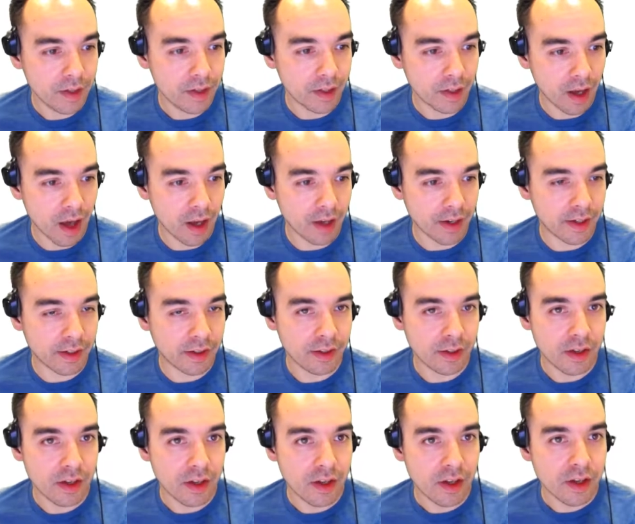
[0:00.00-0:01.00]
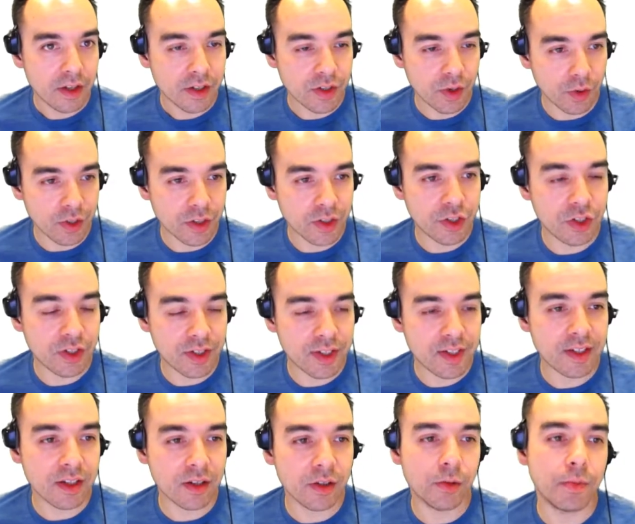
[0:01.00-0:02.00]
Got it. So it should
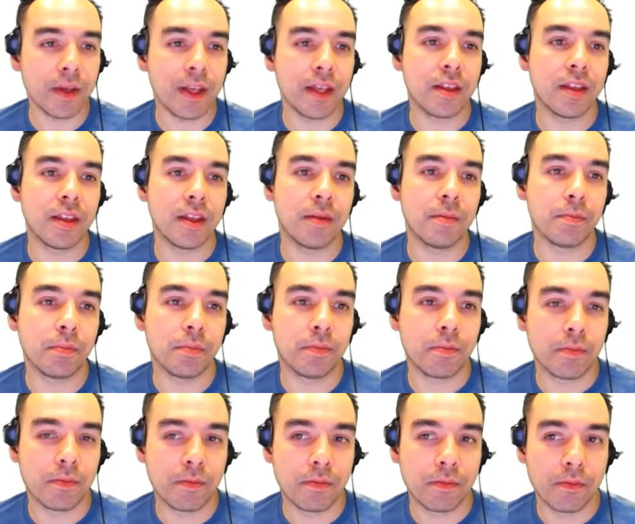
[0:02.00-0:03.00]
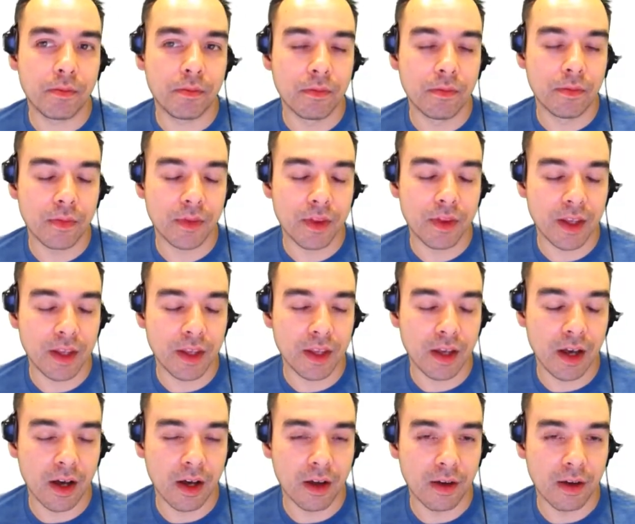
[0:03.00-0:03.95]
still be the